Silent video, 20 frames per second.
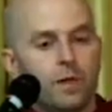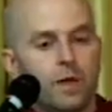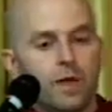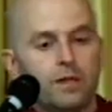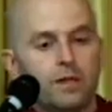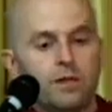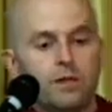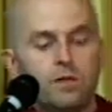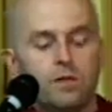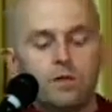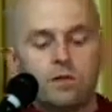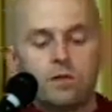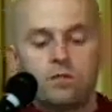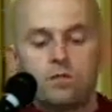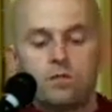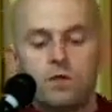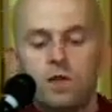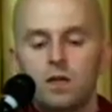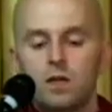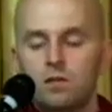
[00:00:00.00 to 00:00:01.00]
And this is the
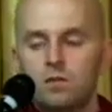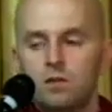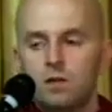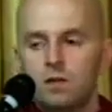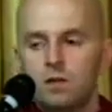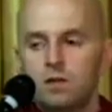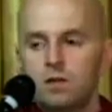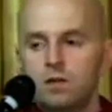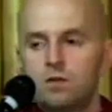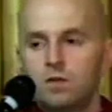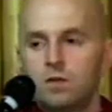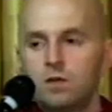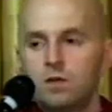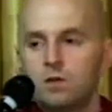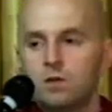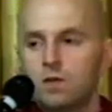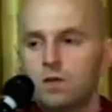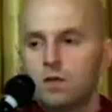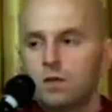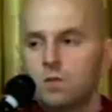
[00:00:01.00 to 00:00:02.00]
very, very difficult
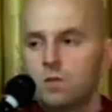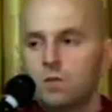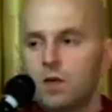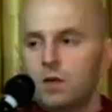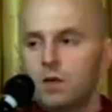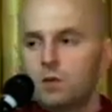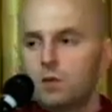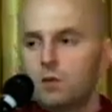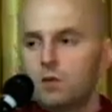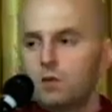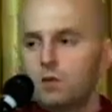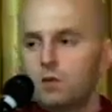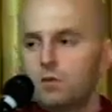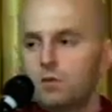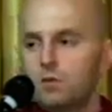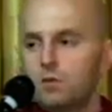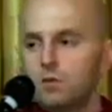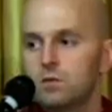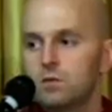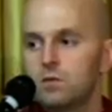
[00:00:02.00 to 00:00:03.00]
thing about
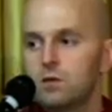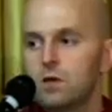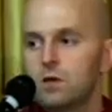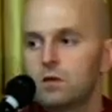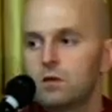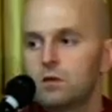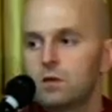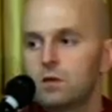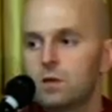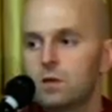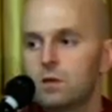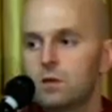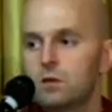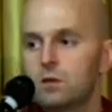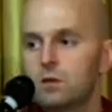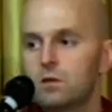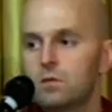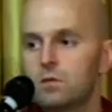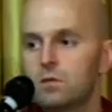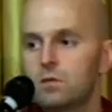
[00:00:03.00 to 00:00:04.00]
samsara,
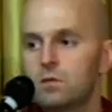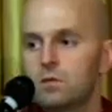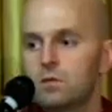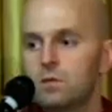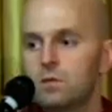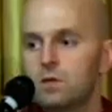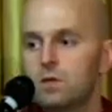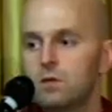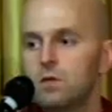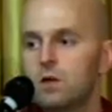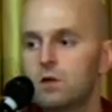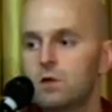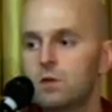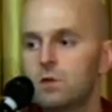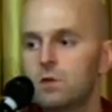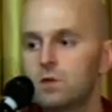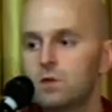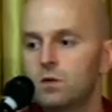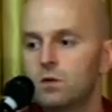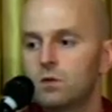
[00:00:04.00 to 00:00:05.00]
about the
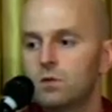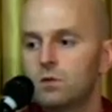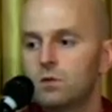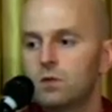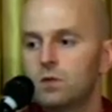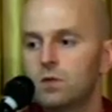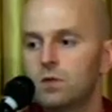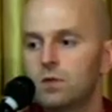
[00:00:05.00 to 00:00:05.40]
world,